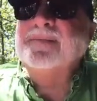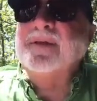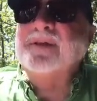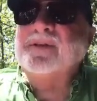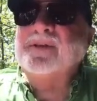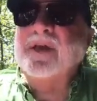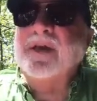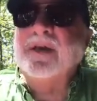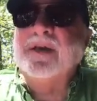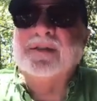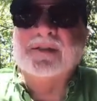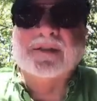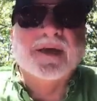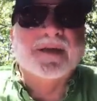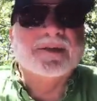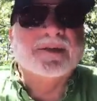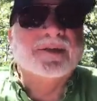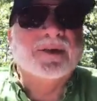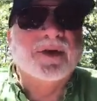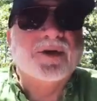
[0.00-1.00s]
saying
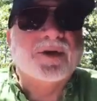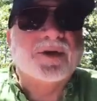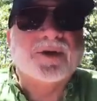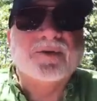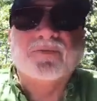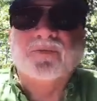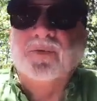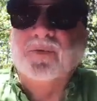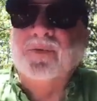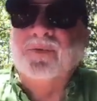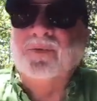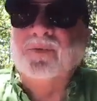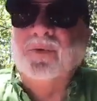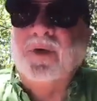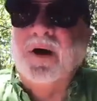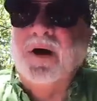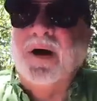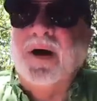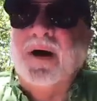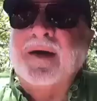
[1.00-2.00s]
that, look,
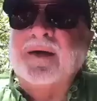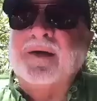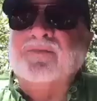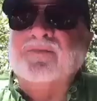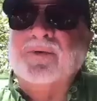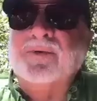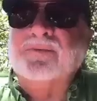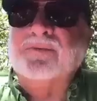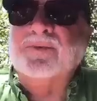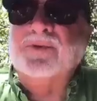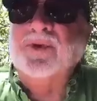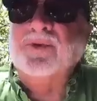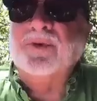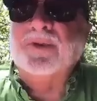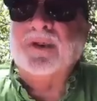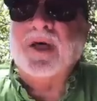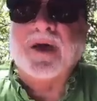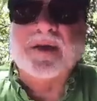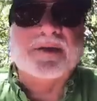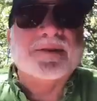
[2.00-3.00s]
I can do
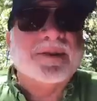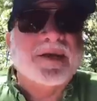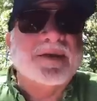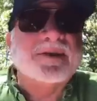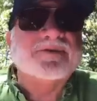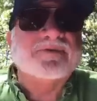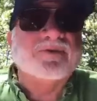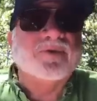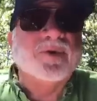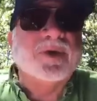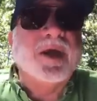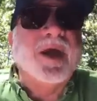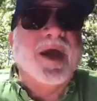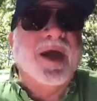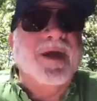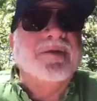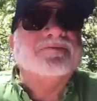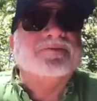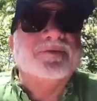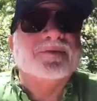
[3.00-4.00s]
a lot of things for you
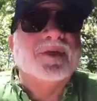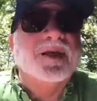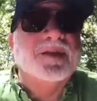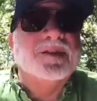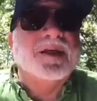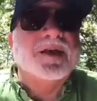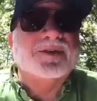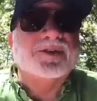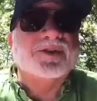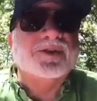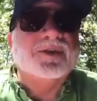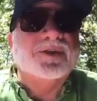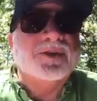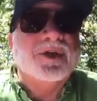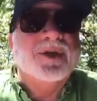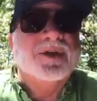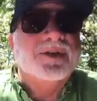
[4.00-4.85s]
after the election.